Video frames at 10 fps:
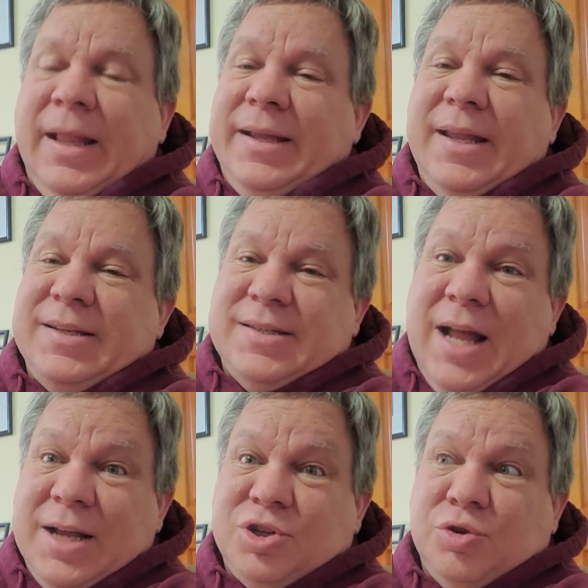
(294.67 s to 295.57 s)
It, it's
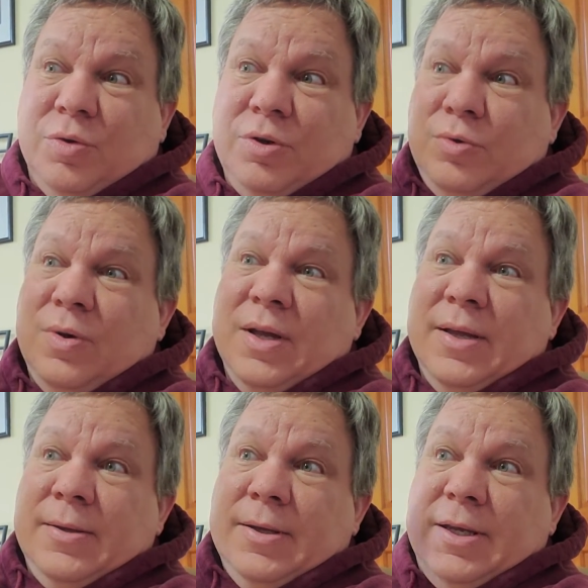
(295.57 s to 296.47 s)
not true.
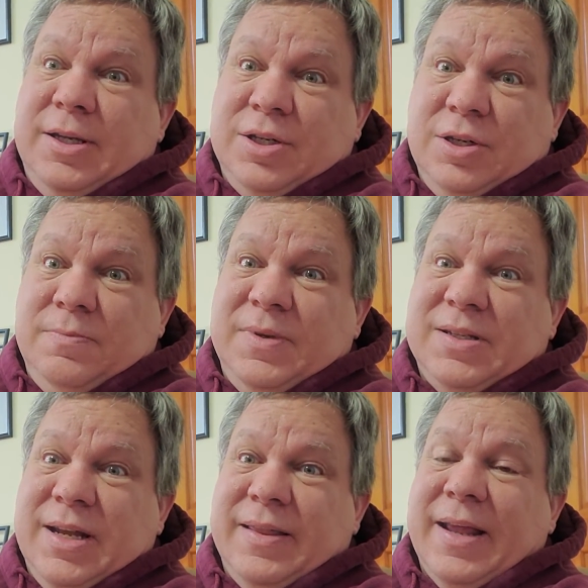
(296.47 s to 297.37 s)
He shouldn't be
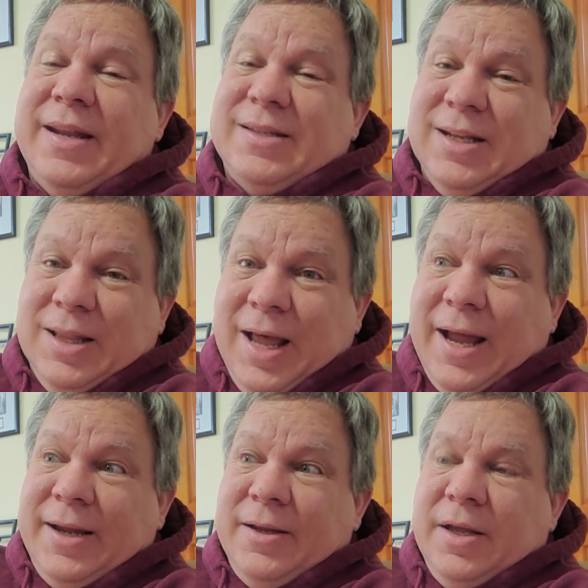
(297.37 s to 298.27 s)
saying that. It's a lie.